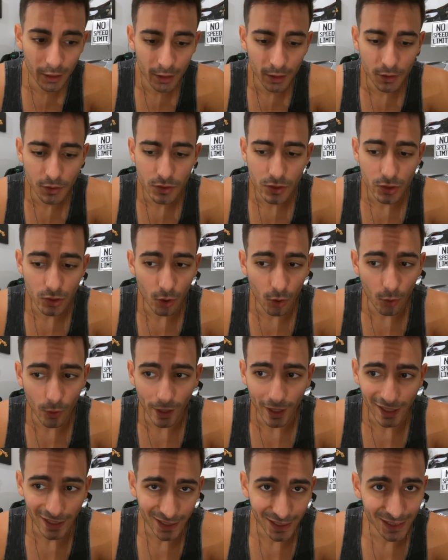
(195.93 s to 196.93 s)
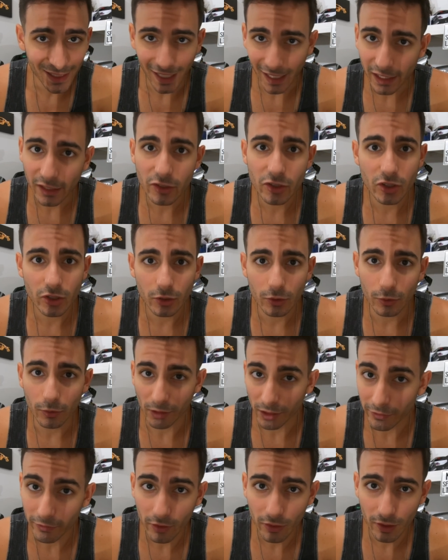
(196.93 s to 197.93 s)
So any H2,
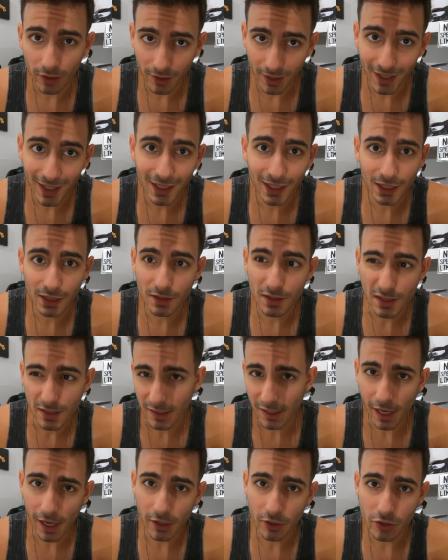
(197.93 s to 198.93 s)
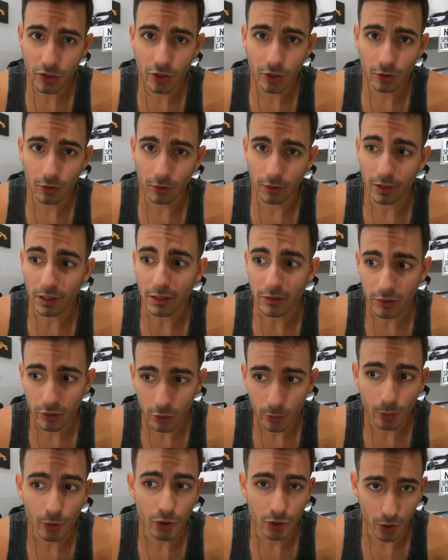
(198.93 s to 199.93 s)
even the naked ZH2 is
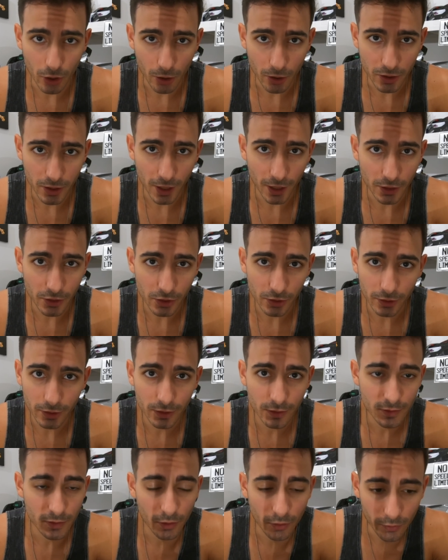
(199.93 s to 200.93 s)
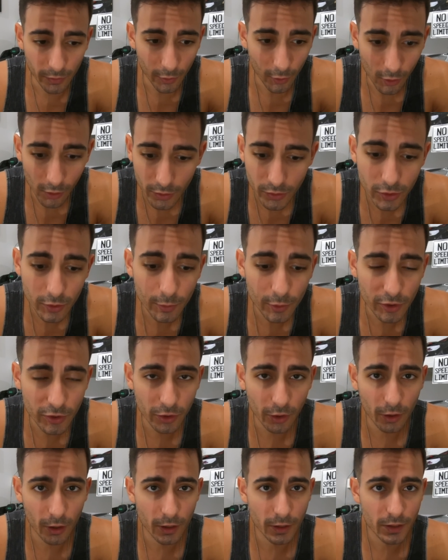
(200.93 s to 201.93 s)
supercharged actually. So they're all
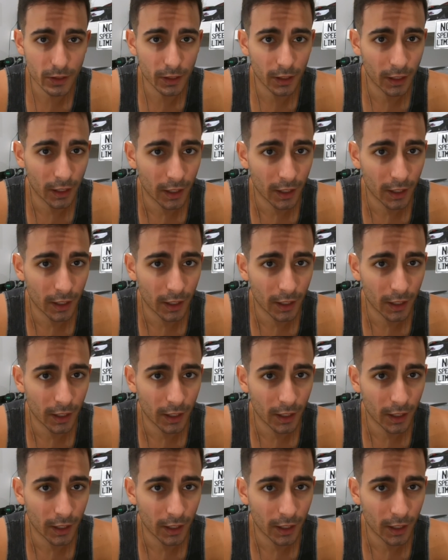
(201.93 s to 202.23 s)
supercharged,